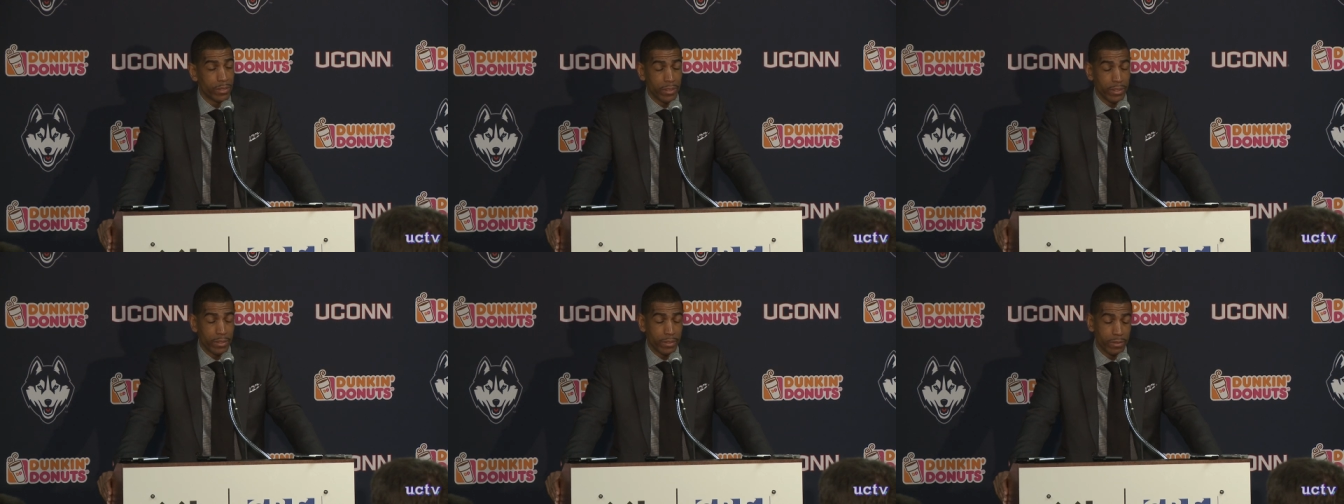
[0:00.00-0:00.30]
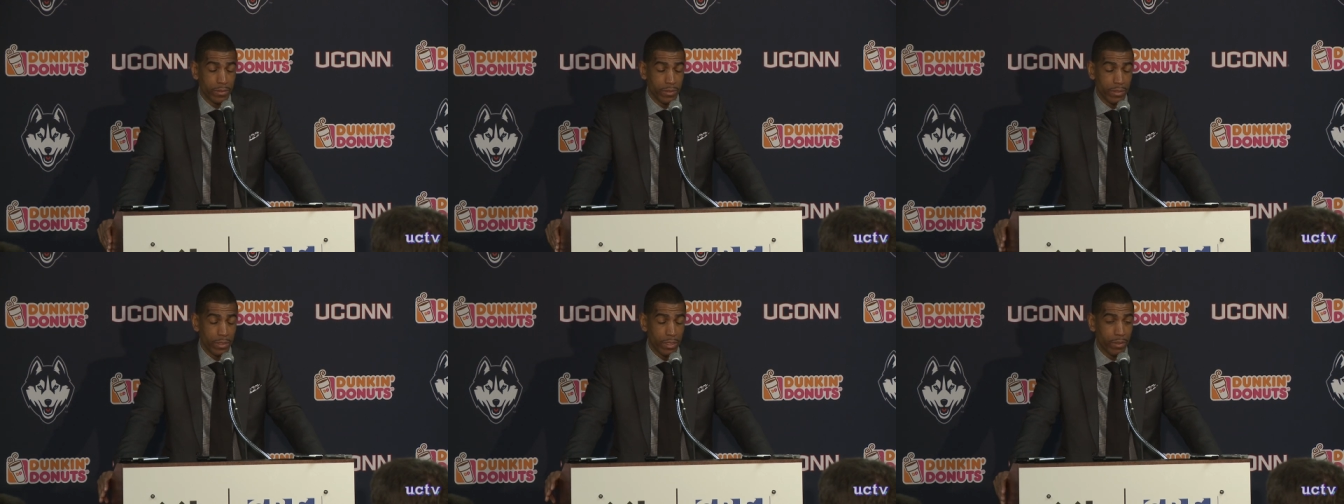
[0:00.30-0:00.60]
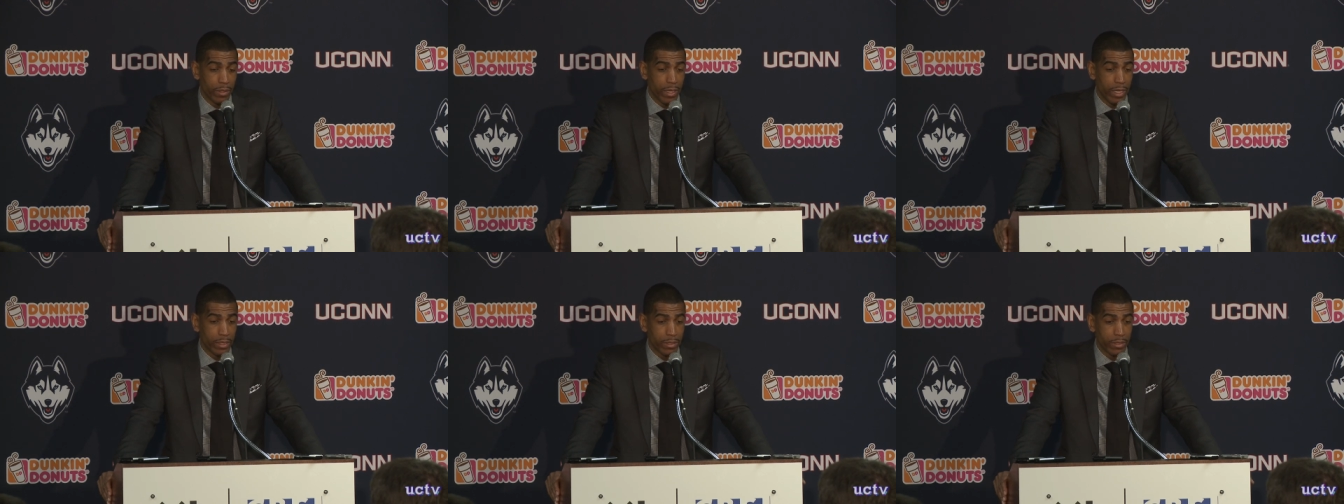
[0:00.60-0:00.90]
And, you
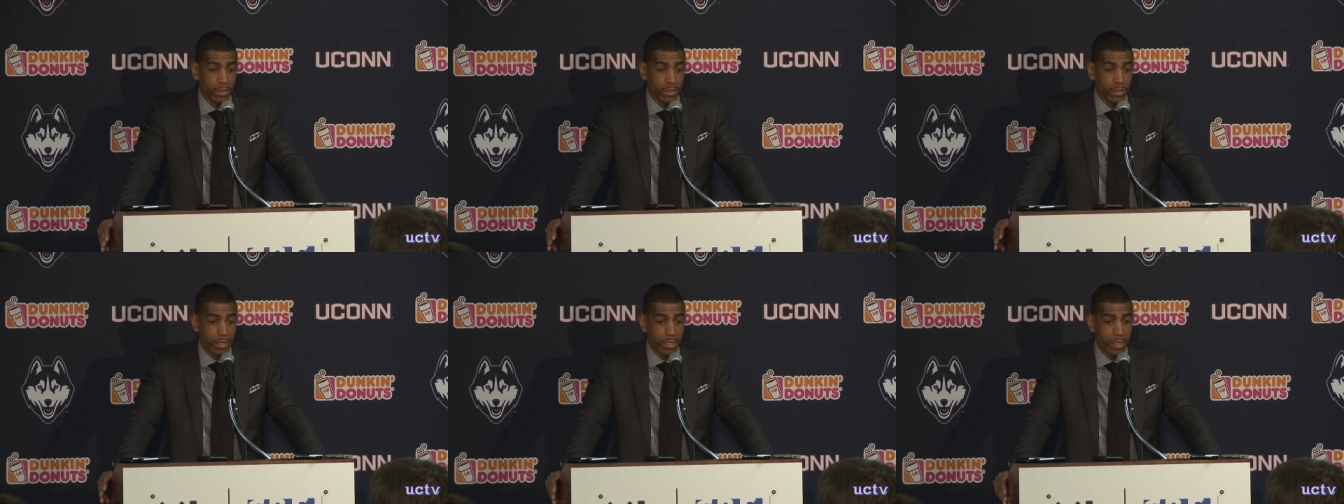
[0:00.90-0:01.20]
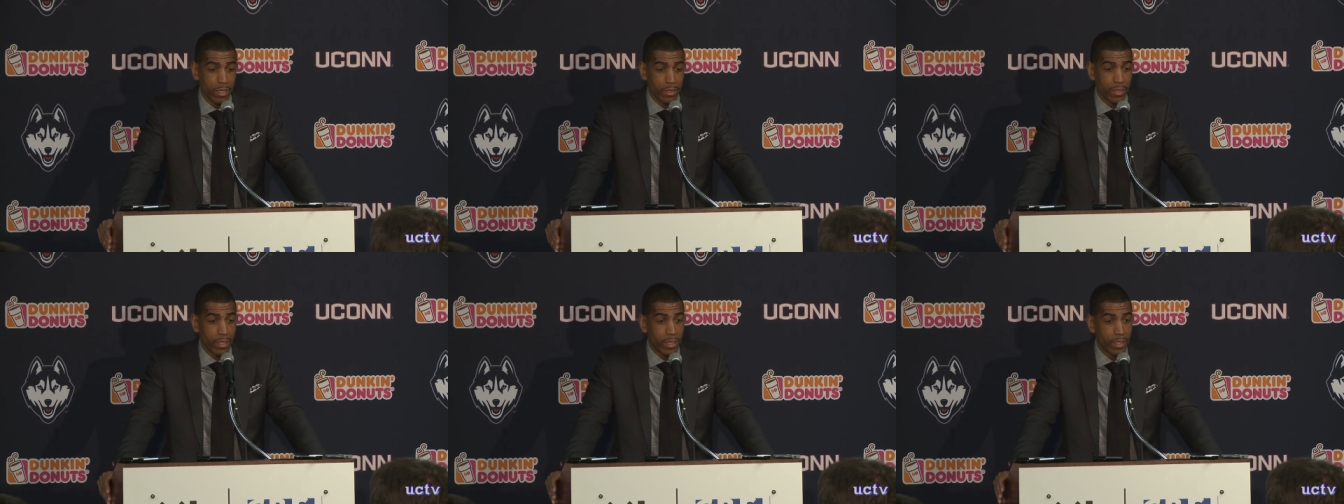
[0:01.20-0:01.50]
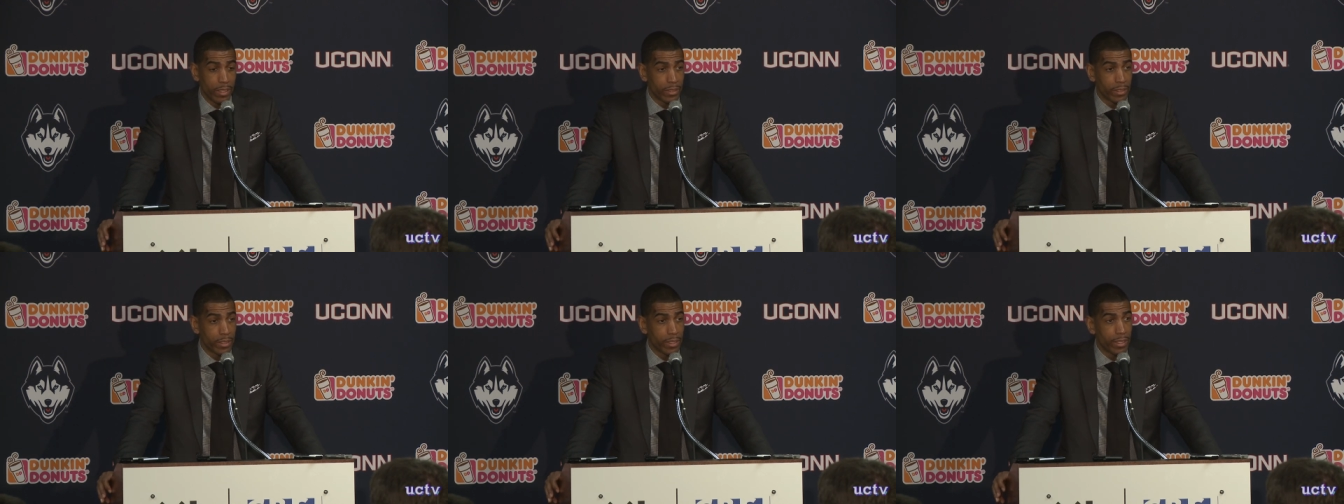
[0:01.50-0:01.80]
know, that's the thing
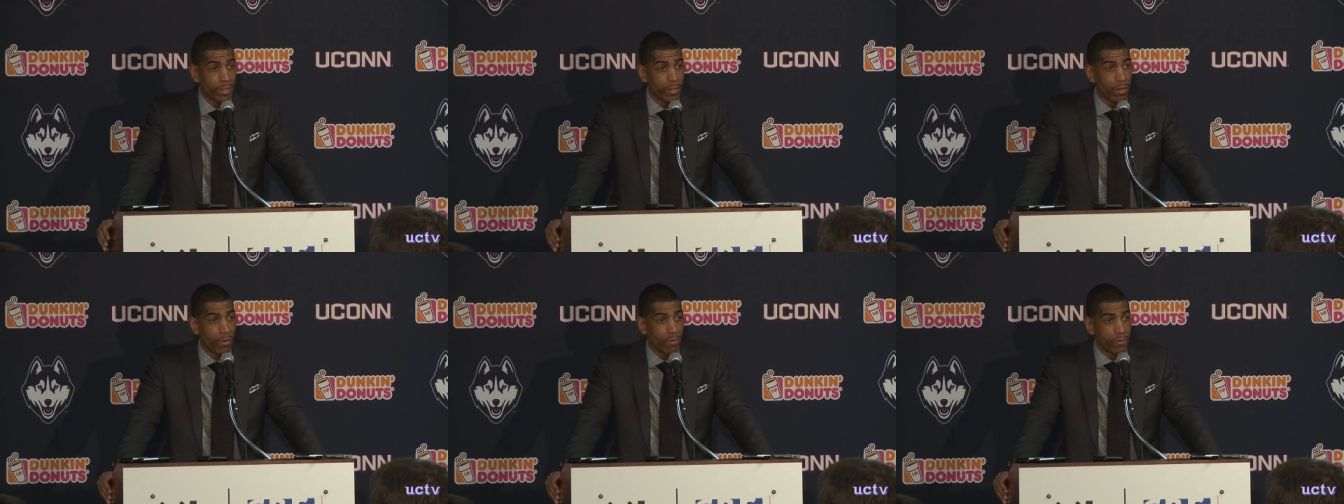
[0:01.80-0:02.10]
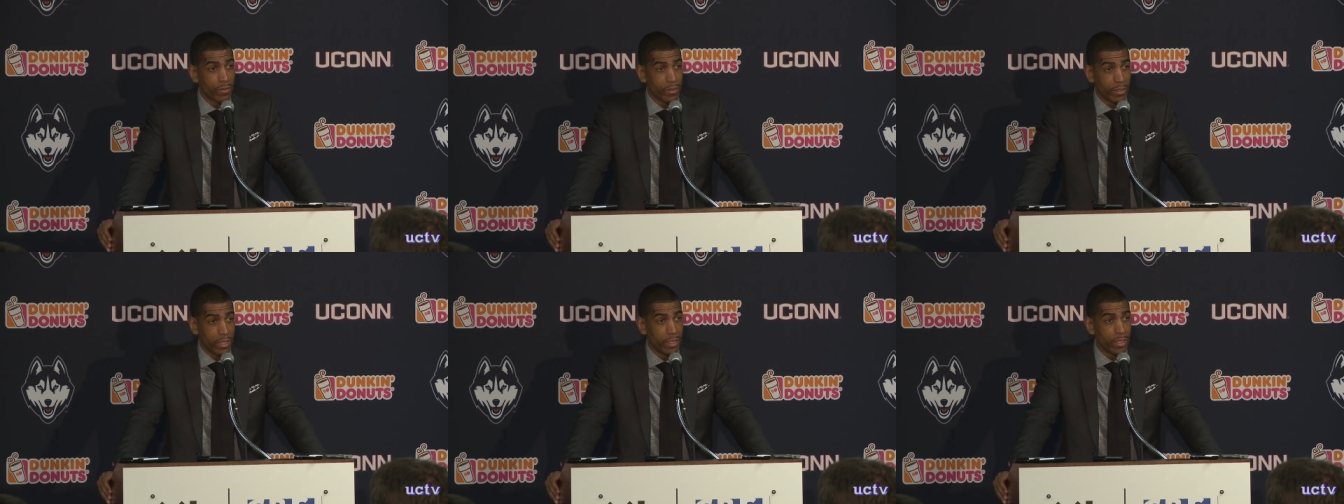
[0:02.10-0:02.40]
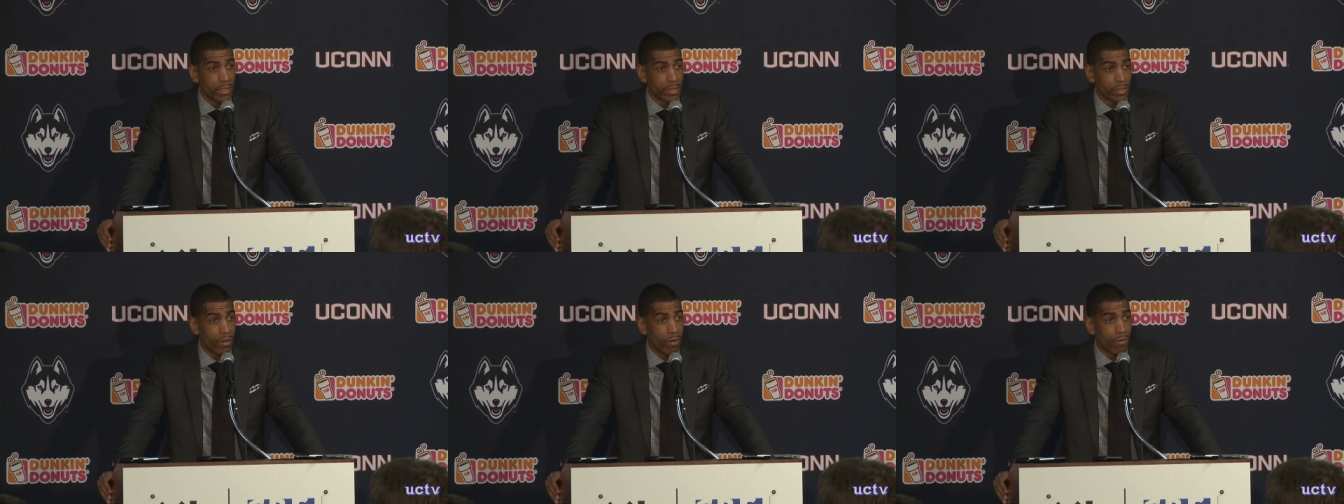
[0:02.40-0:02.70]
that's getting
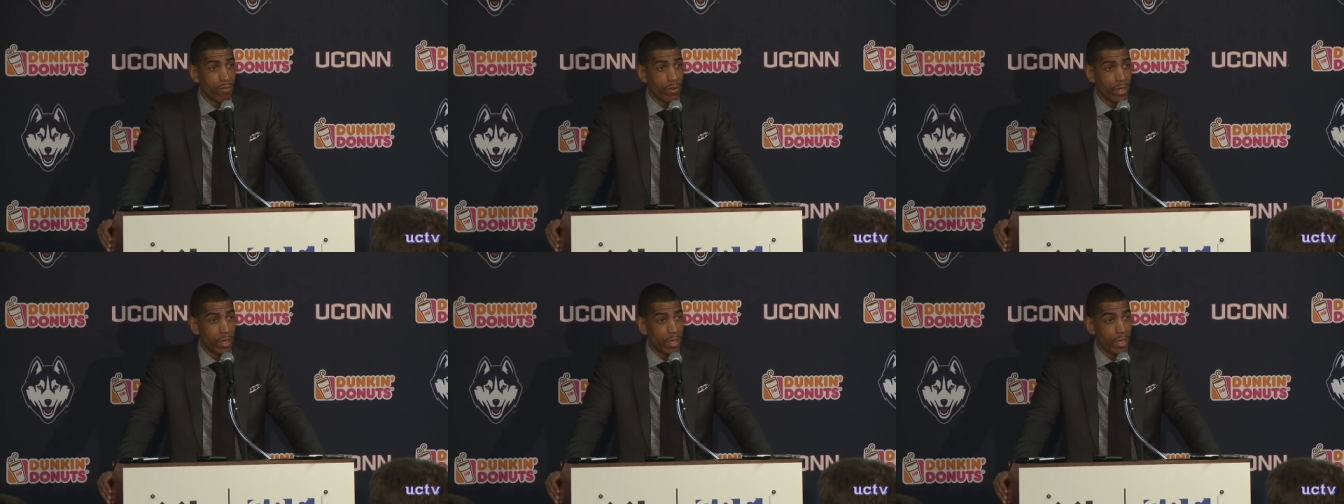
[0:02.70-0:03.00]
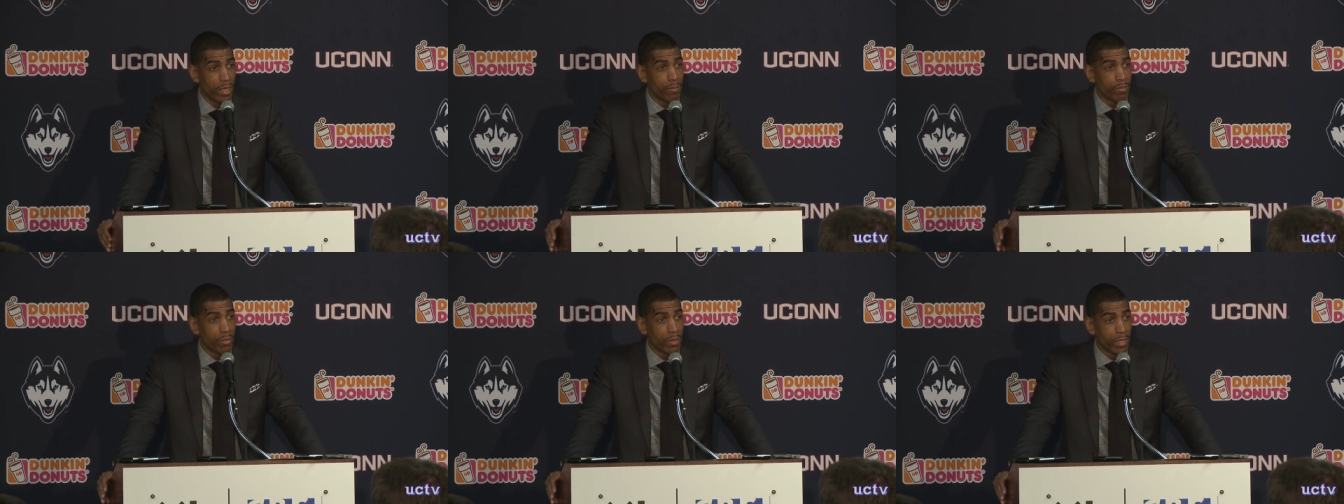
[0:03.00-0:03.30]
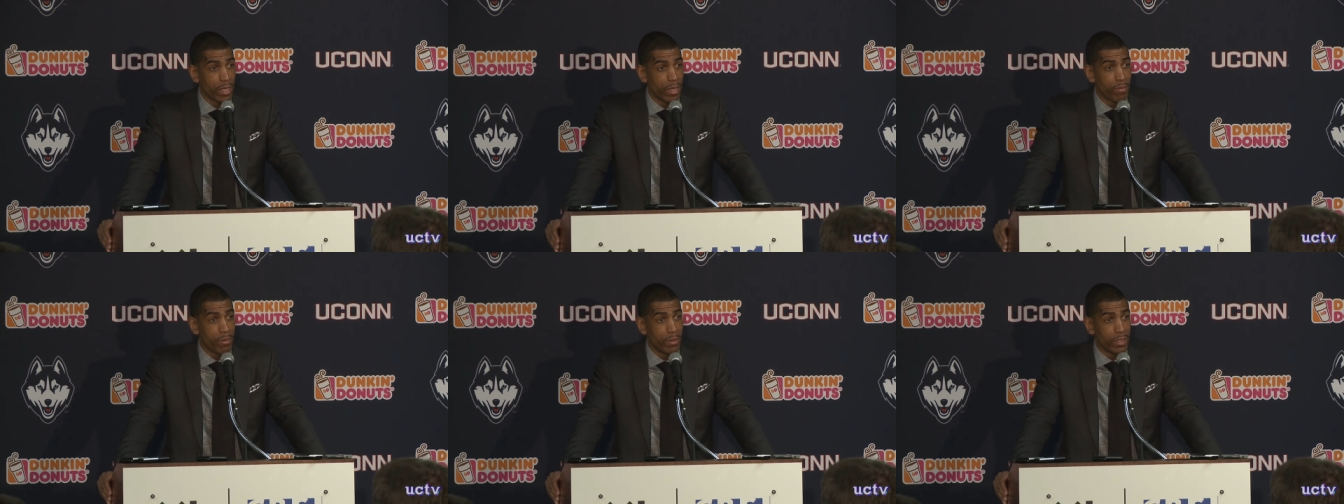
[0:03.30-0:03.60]
us over the hump and
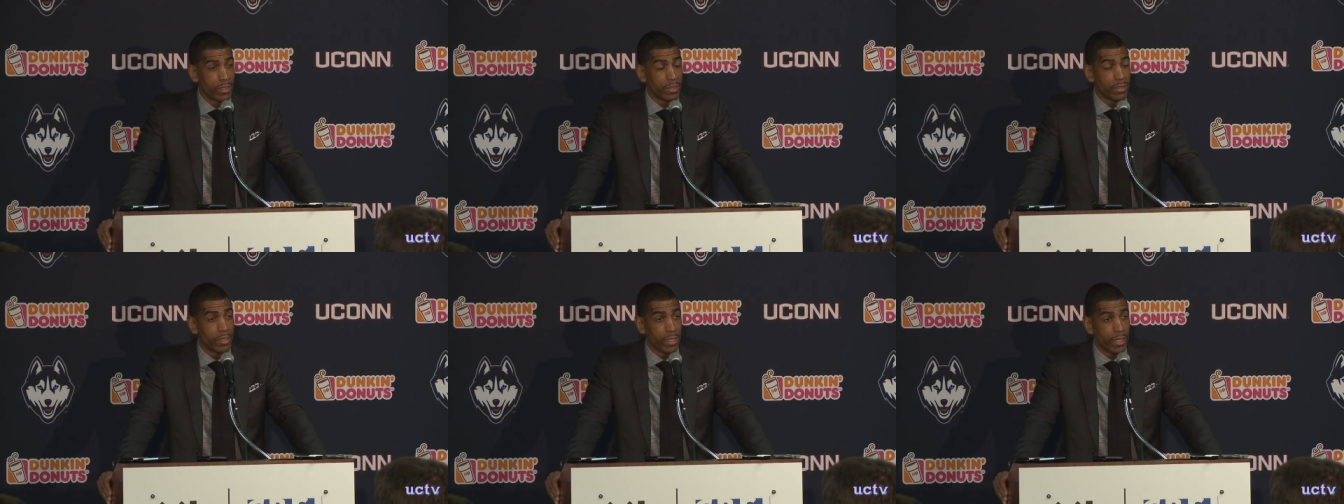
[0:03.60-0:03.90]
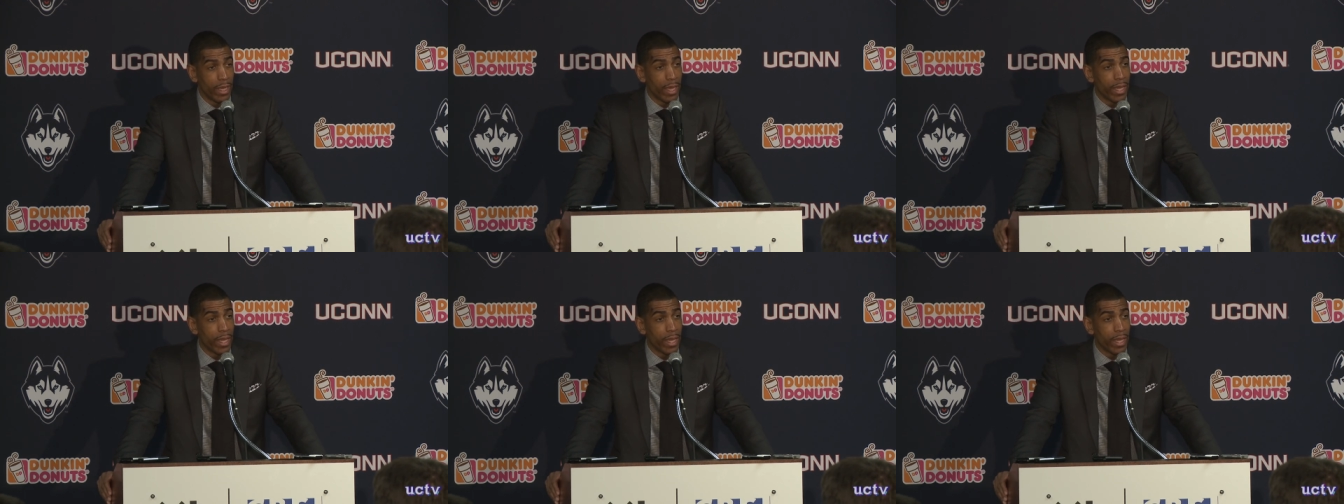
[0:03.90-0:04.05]
keeping us in